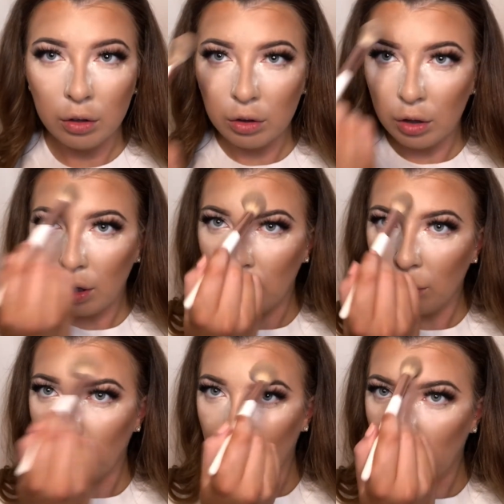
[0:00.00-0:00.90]
So
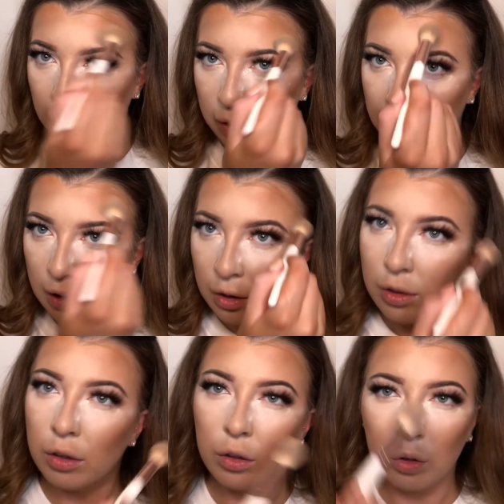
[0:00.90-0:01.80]
with this
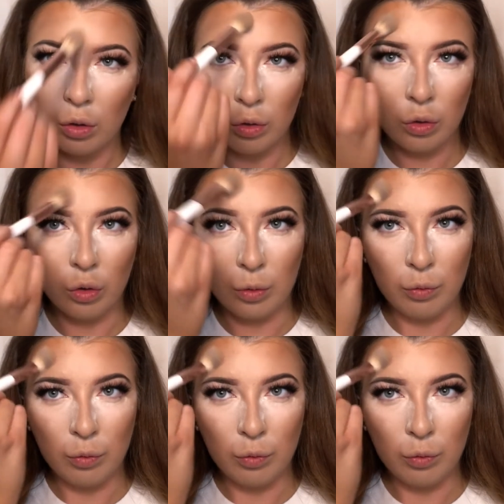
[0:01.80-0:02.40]
contour,